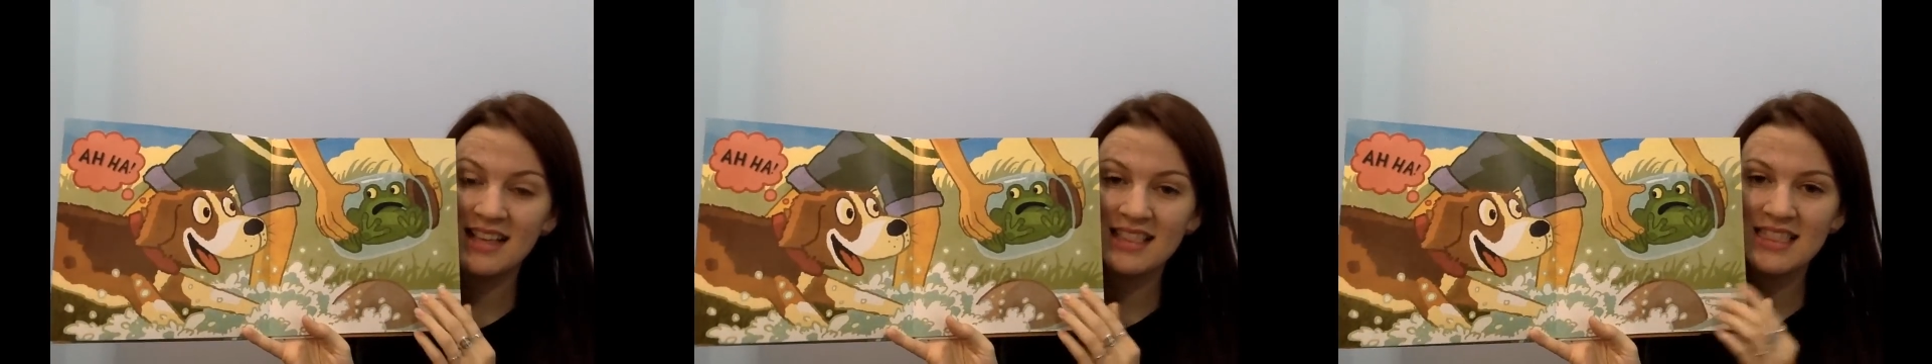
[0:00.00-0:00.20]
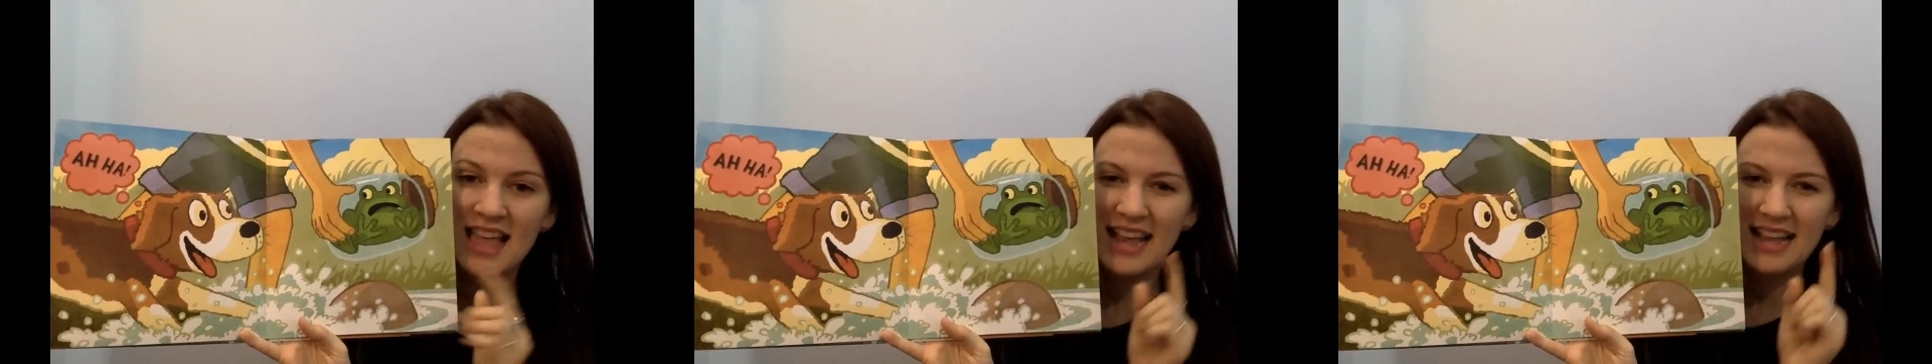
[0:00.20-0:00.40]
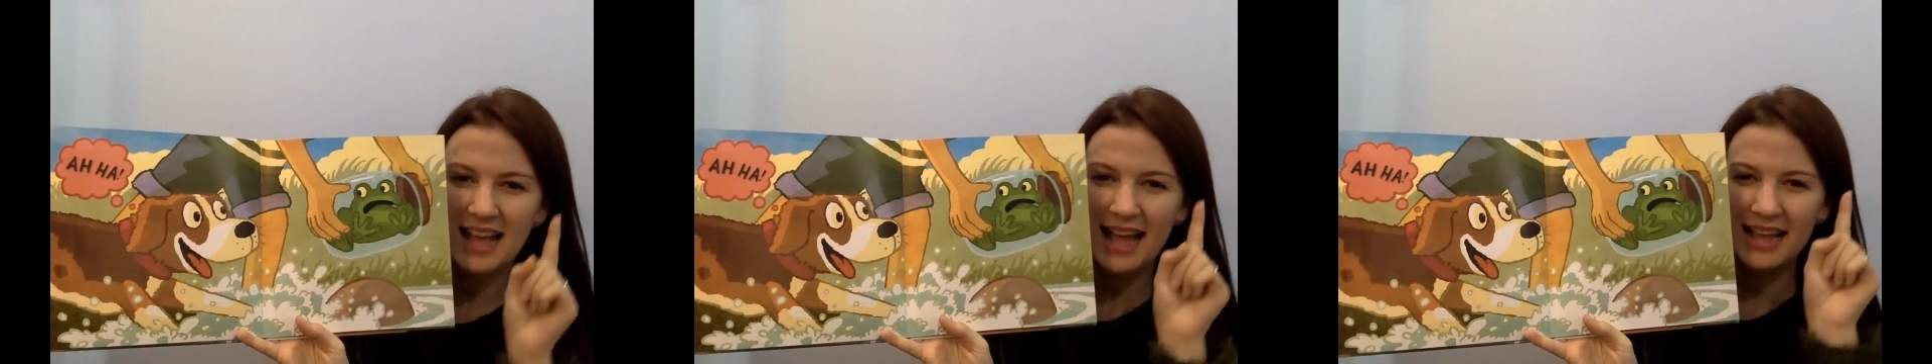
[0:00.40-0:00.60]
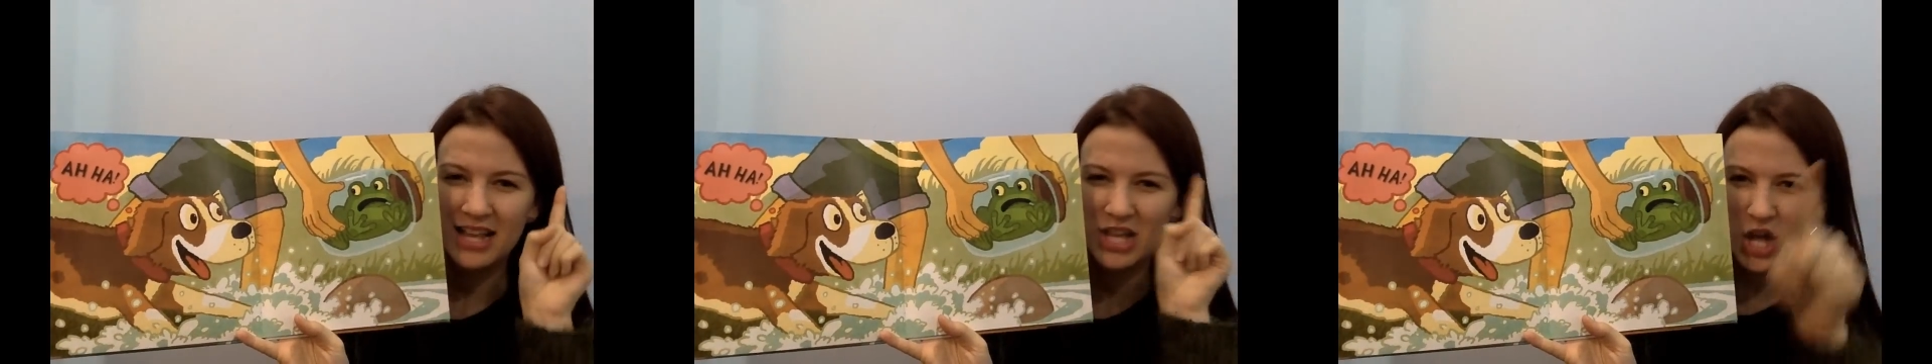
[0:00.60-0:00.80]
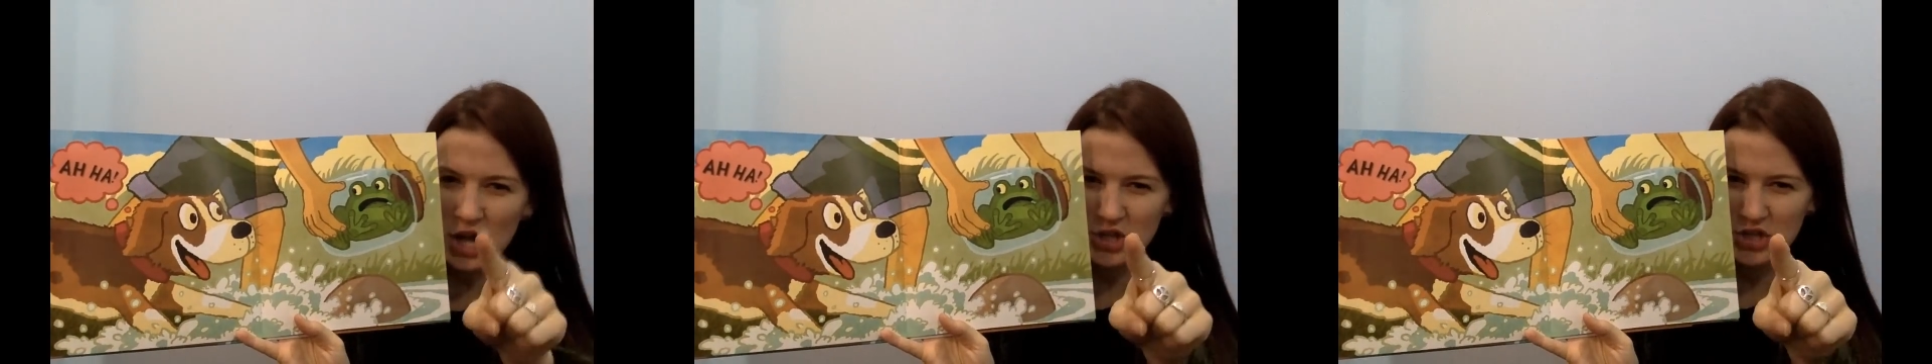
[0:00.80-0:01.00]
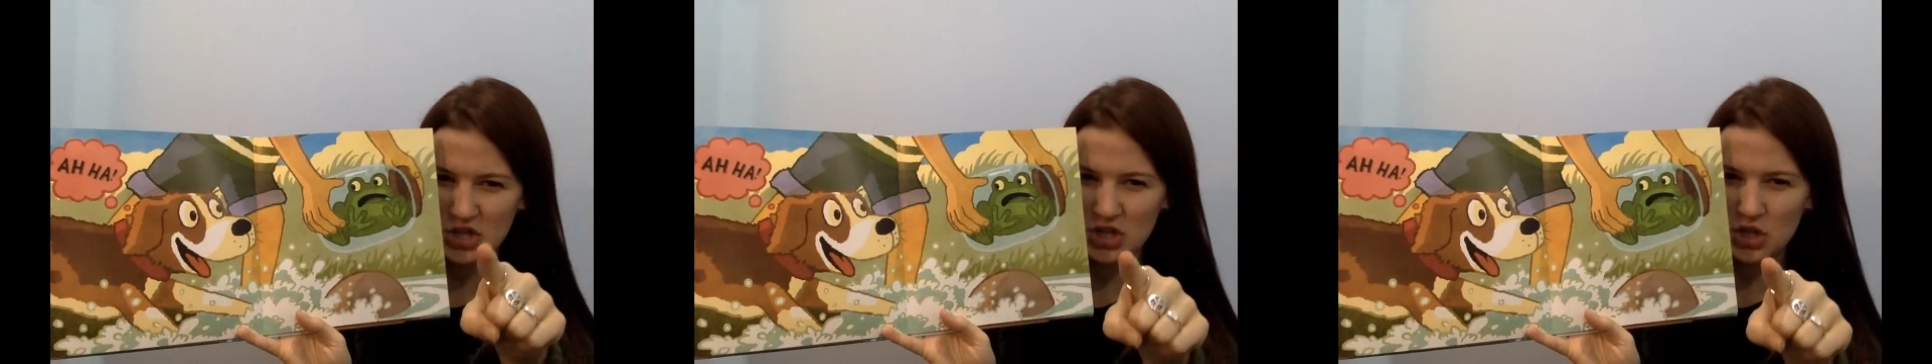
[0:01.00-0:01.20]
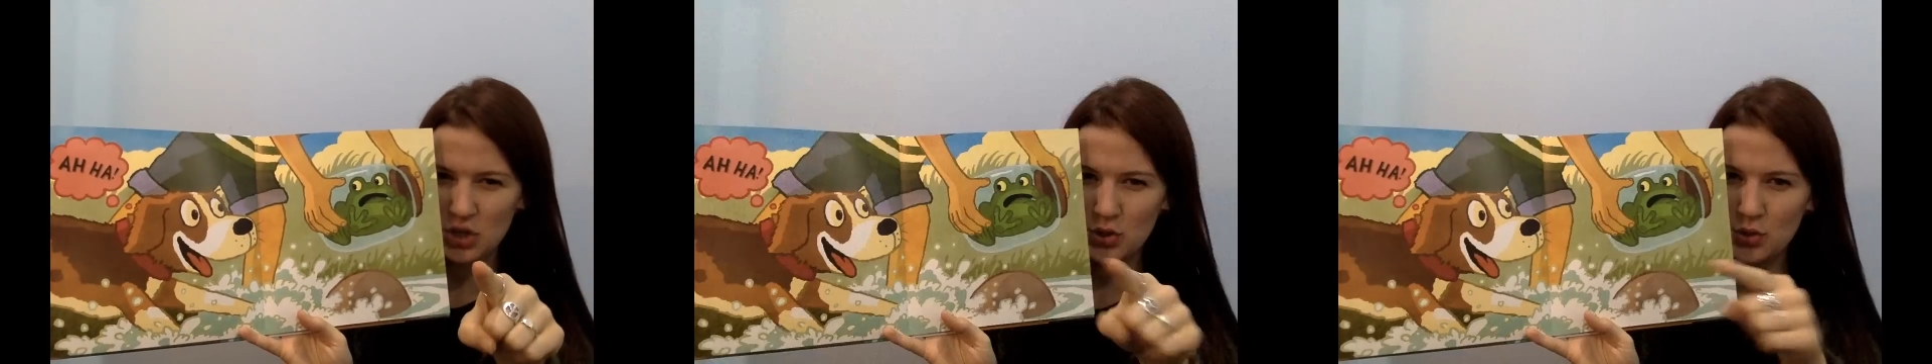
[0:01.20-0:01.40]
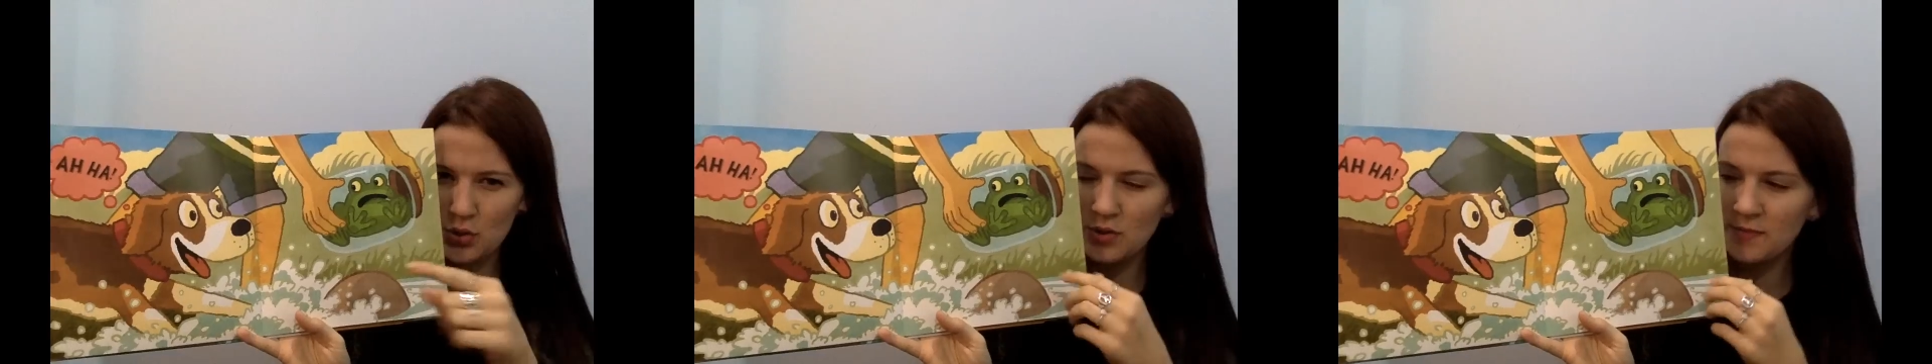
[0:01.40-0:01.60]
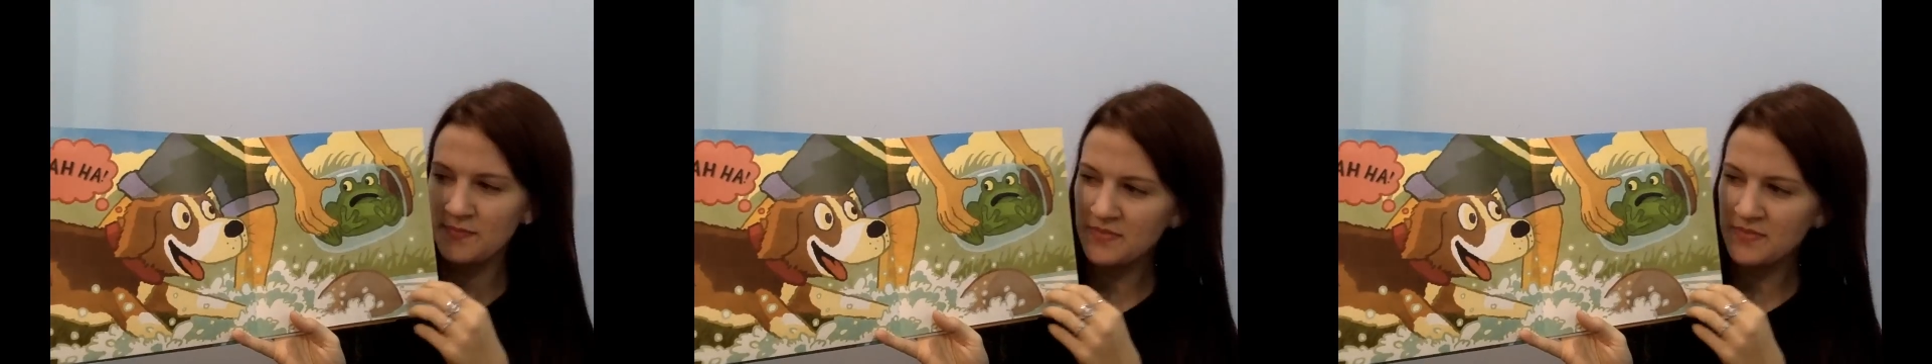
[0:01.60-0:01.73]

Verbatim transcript: Like, I got you,